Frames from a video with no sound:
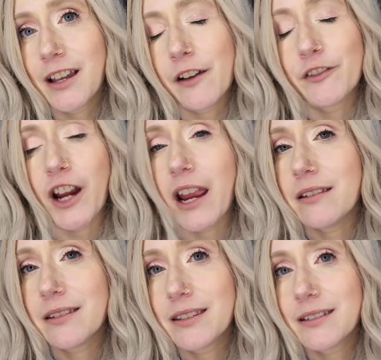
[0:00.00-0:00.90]
of
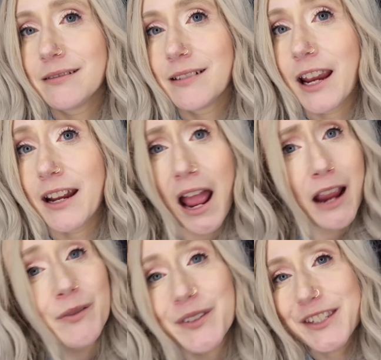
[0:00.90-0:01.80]
Christ, and
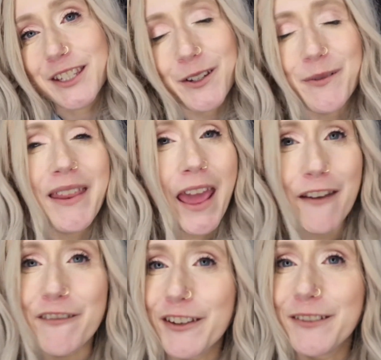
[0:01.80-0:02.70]
I will see you in
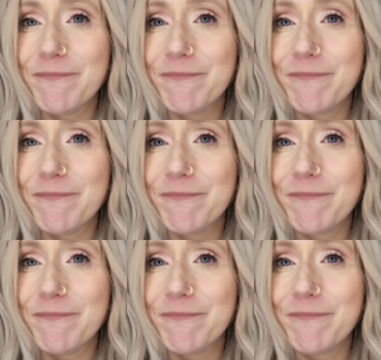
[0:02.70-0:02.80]
heaven.